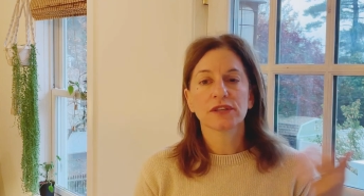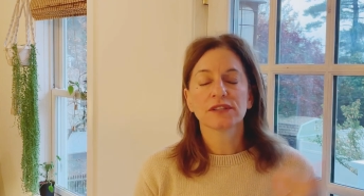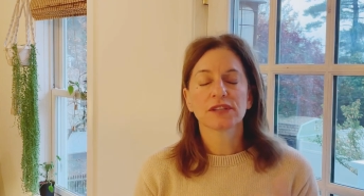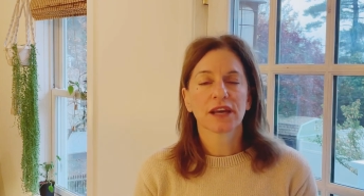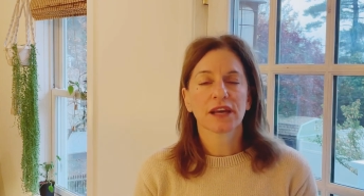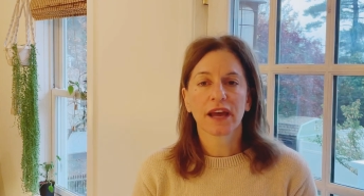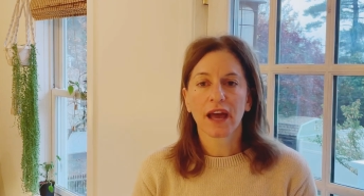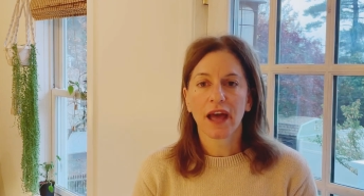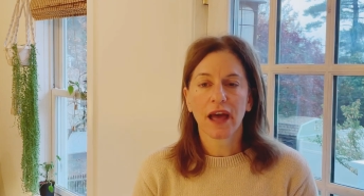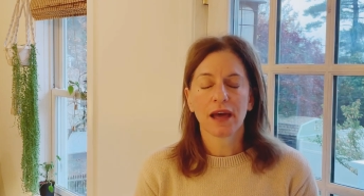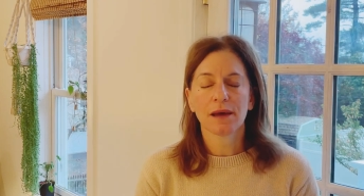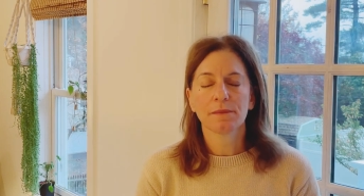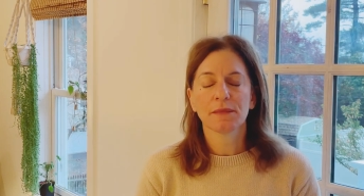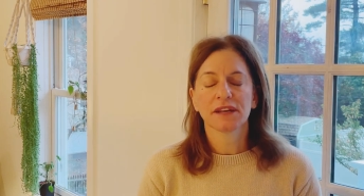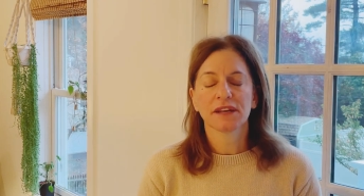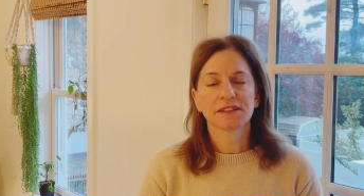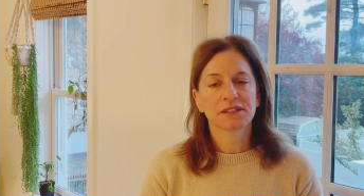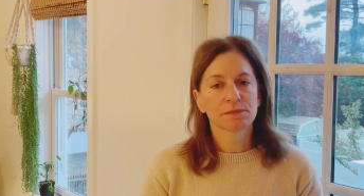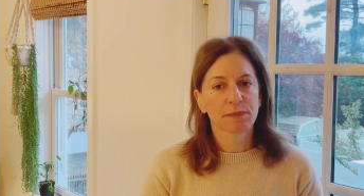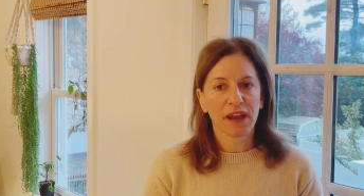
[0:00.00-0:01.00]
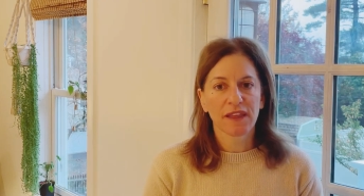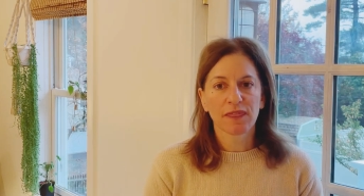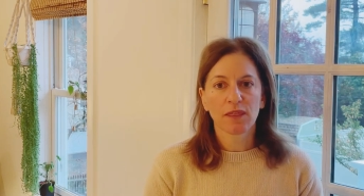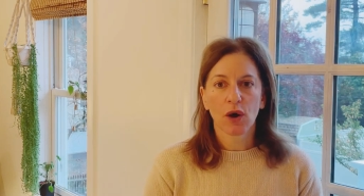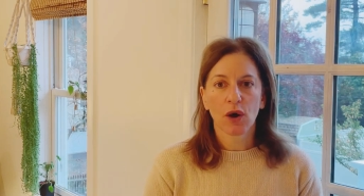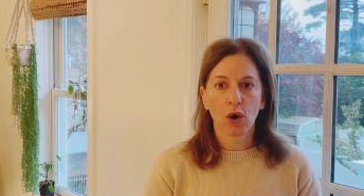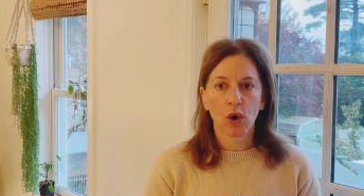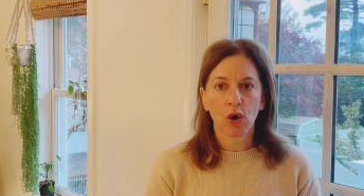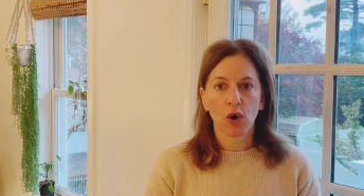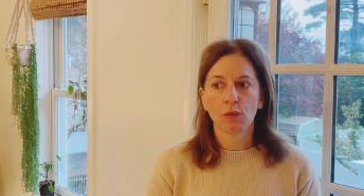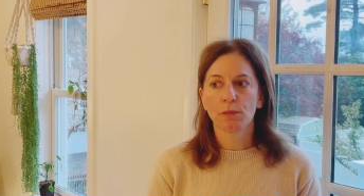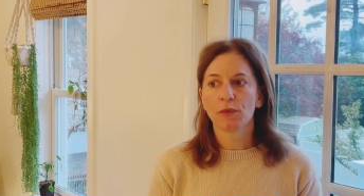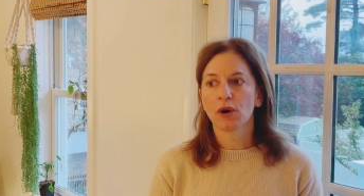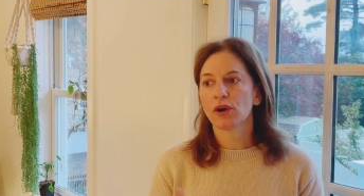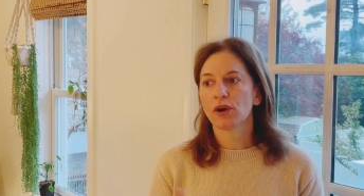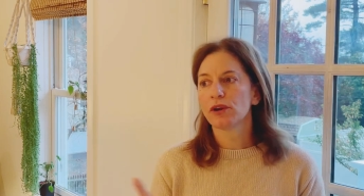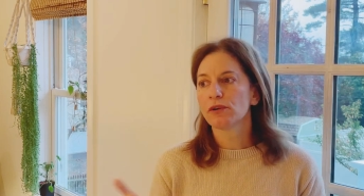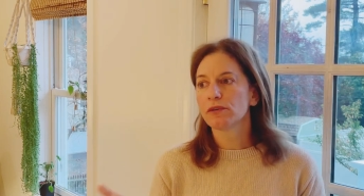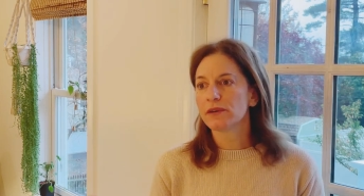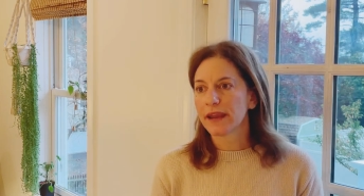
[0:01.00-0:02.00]
to come and inspect the home, or
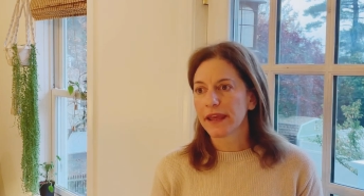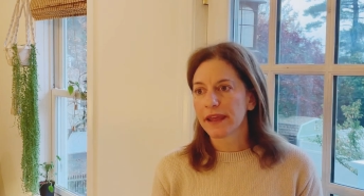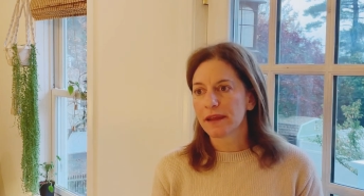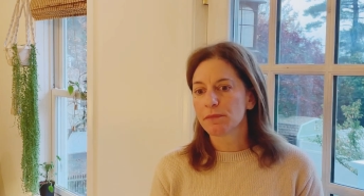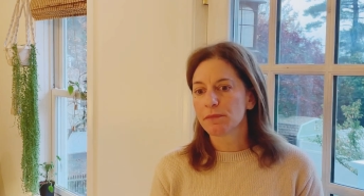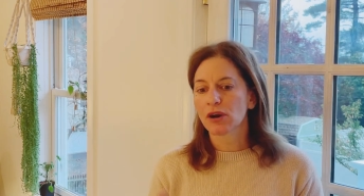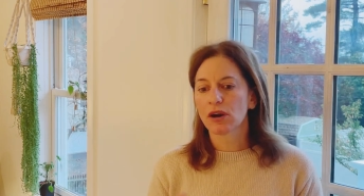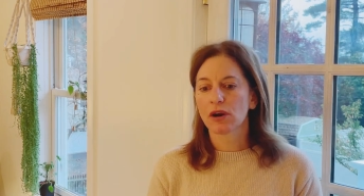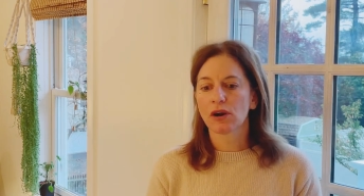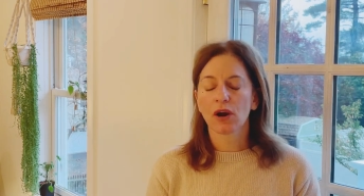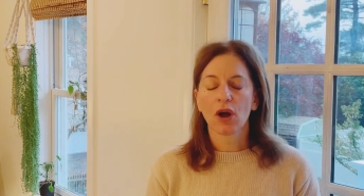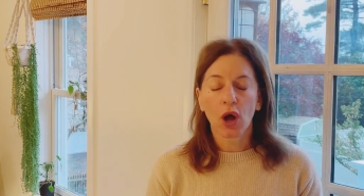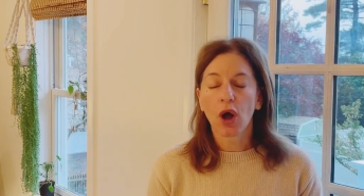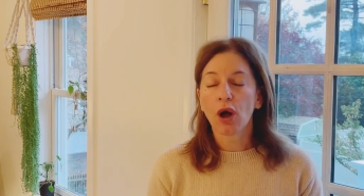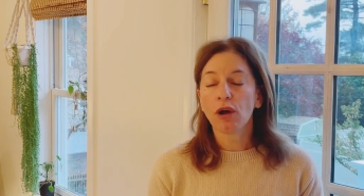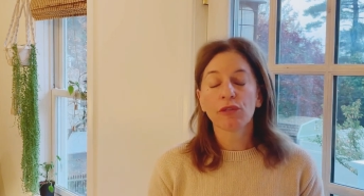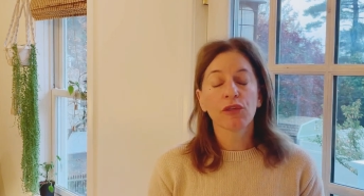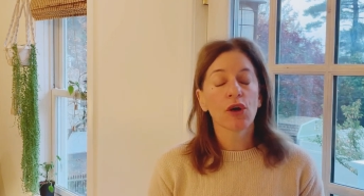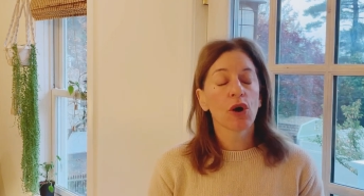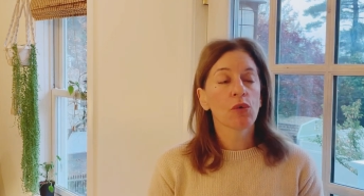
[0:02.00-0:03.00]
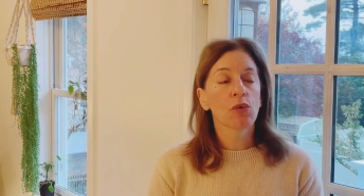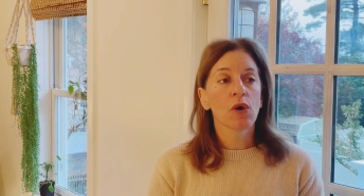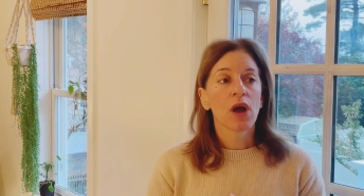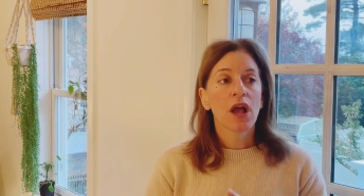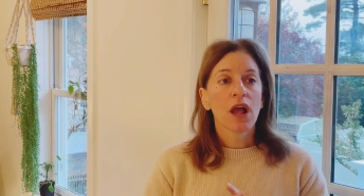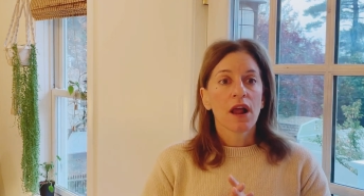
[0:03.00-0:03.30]
your neighbor, although